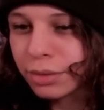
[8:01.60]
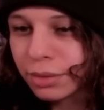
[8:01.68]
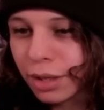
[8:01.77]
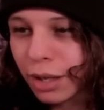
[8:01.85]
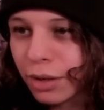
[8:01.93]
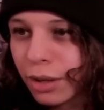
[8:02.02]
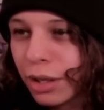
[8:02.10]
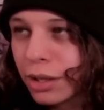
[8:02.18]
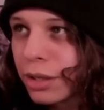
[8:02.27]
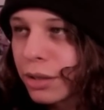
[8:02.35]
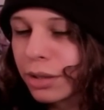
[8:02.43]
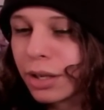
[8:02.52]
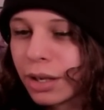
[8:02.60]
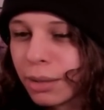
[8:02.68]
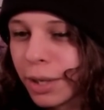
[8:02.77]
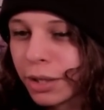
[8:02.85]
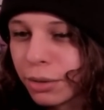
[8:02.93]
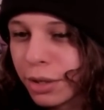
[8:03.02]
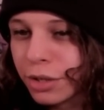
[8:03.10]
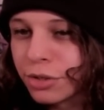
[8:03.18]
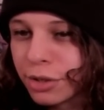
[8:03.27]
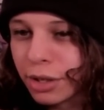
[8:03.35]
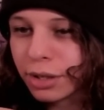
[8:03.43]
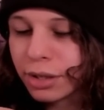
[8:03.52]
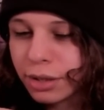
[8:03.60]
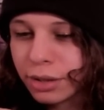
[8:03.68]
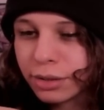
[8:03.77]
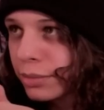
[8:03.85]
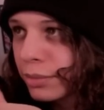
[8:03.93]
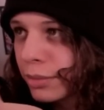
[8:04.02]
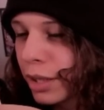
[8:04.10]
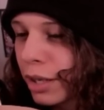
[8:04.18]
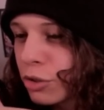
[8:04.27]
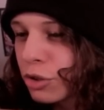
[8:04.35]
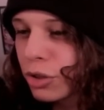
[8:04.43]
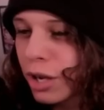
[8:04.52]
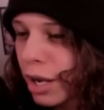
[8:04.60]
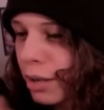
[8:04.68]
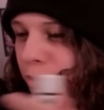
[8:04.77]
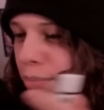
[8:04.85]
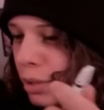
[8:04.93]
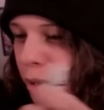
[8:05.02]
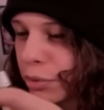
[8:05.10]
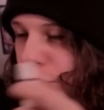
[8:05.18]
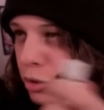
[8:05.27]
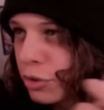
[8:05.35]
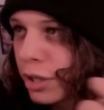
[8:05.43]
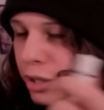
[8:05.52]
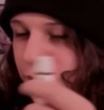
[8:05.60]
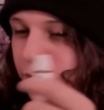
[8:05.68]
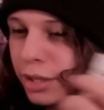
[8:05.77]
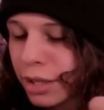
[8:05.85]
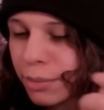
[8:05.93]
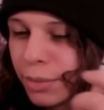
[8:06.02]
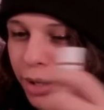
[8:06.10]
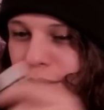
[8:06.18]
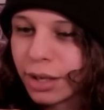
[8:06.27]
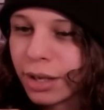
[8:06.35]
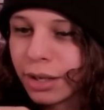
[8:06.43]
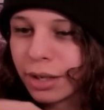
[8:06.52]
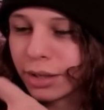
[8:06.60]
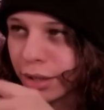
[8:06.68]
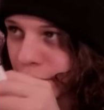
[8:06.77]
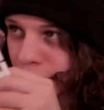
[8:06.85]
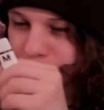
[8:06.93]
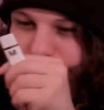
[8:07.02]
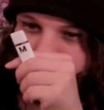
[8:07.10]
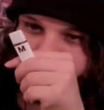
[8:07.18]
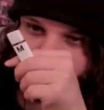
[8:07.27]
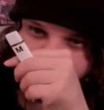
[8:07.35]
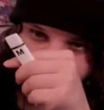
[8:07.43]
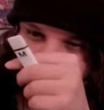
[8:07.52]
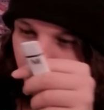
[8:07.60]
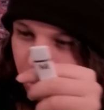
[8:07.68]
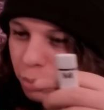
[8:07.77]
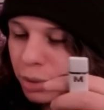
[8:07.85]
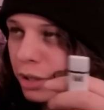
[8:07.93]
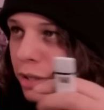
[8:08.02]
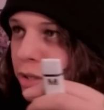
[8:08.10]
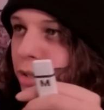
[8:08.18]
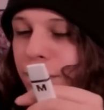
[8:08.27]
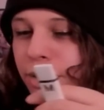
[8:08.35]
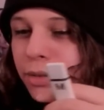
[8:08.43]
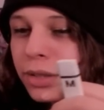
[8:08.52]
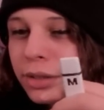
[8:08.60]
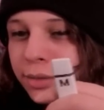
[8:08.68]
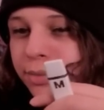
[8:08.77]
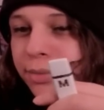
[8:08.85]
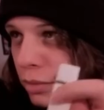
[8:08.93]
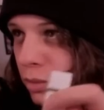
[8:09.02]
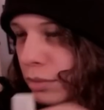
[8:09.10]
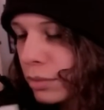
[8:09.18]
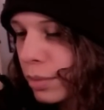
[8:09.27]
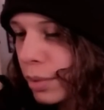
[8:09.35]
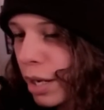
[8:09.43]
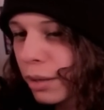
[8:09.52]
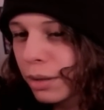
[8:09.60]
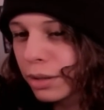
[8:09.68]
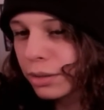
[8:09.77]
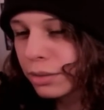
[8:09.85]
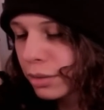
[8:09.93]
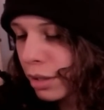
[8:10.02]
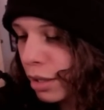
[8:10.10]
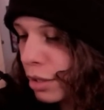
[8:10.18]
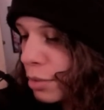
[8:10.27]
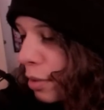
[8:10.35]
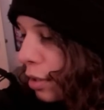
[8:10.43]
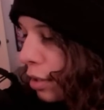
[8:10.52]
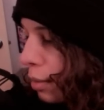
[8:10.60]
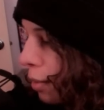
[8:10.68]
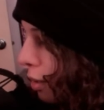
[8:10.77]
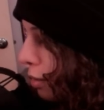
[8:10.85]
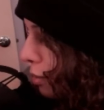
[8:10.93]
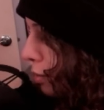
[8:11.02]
alcohol here and there, but I don't get drunk. Like, I'll try people's drinks that they might get at, like, a food place or whatever. But anyway, I've just been thinking about it.